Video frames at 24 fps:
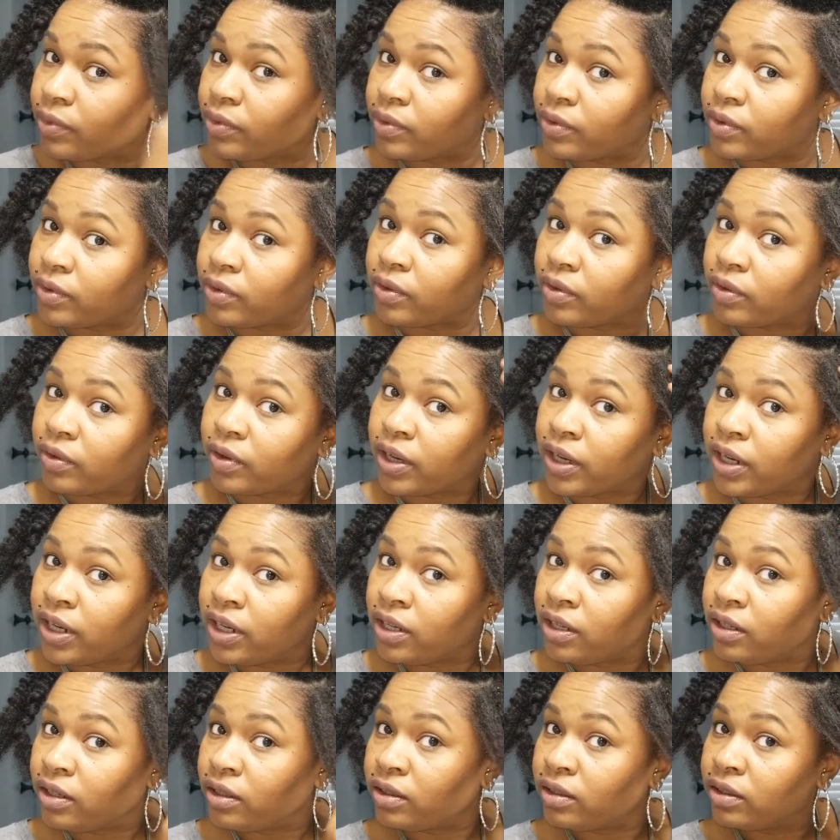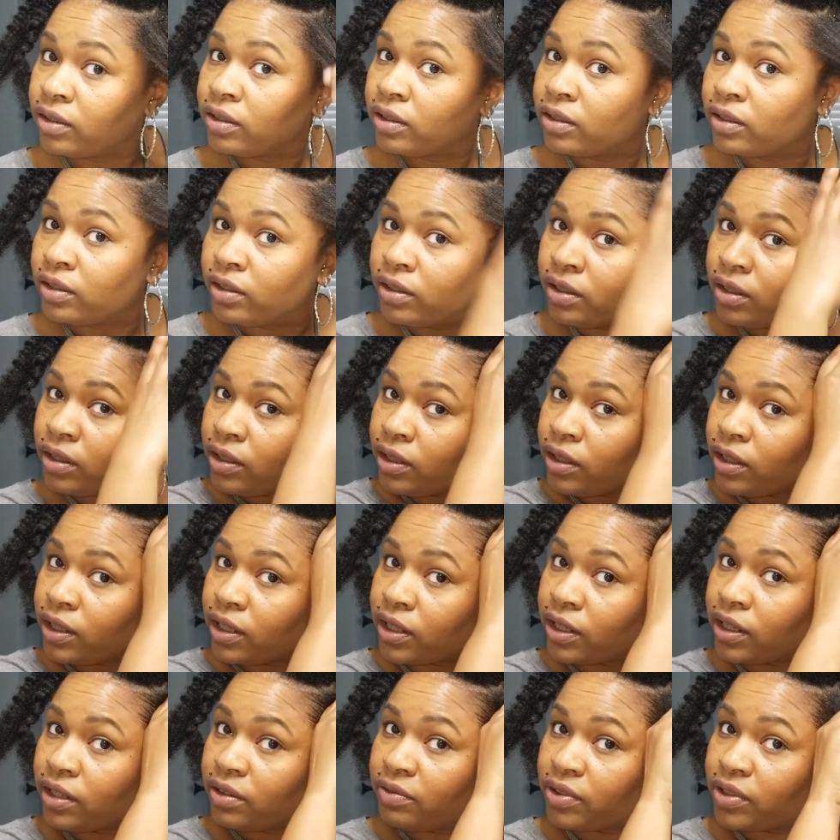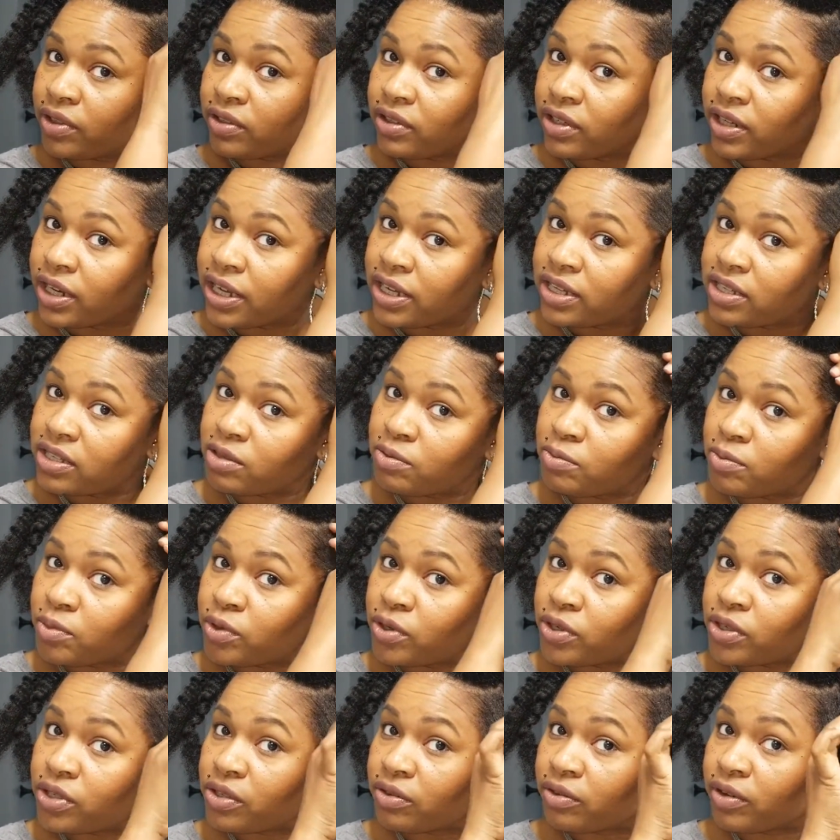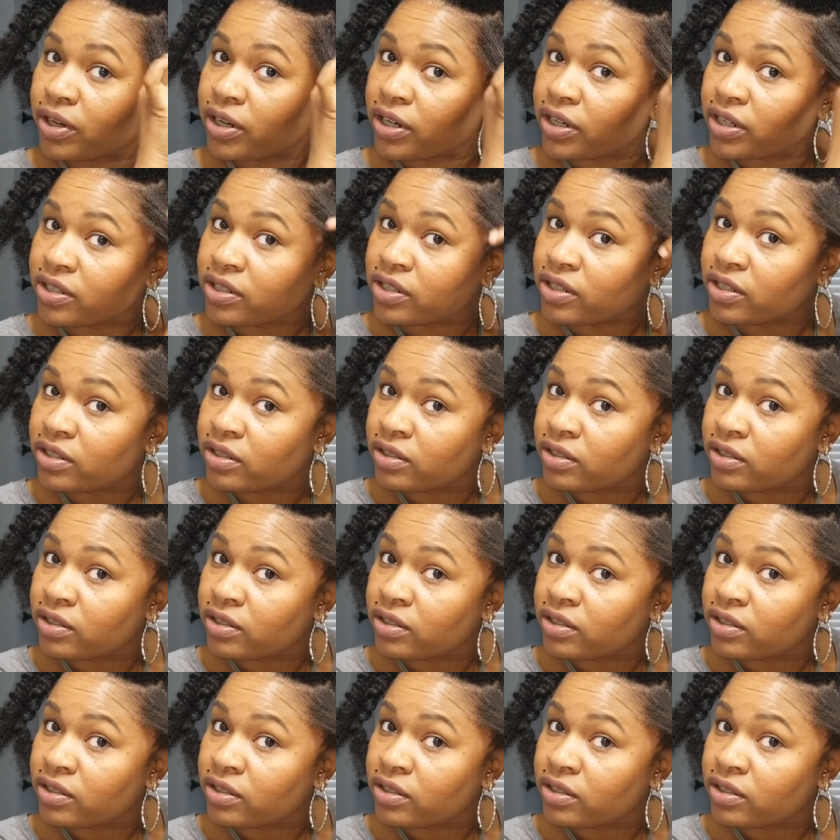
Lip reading: right. Yeah, that feels nice and moisturized.